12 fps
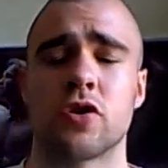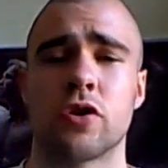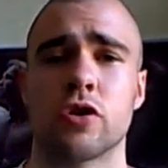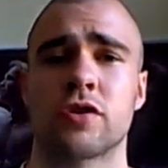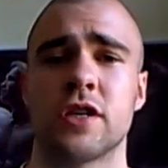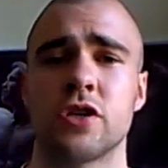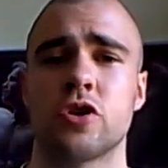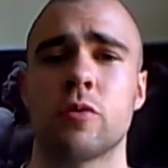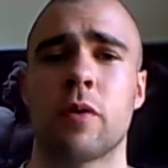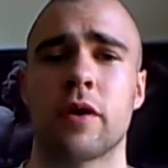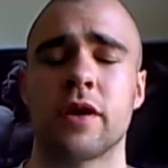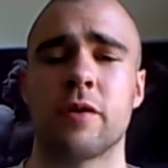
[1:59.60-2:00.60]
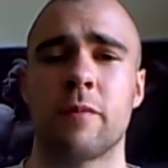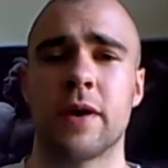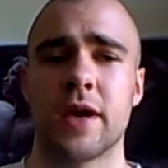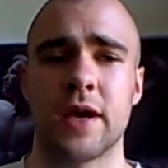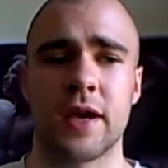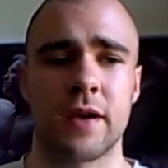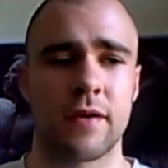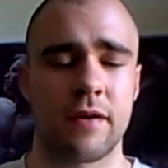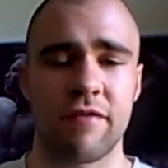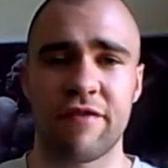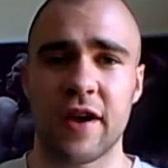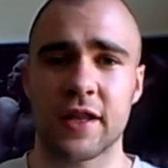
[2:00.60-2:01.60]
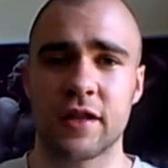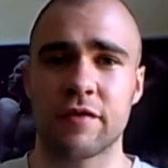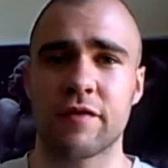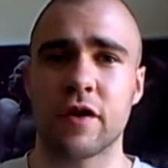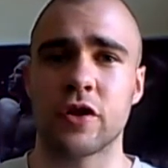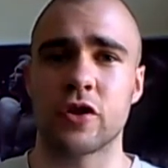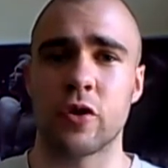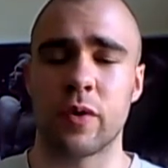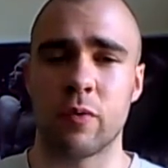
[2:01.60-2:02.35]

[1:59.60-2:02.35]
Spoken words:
so that you're teaching your body to be effective at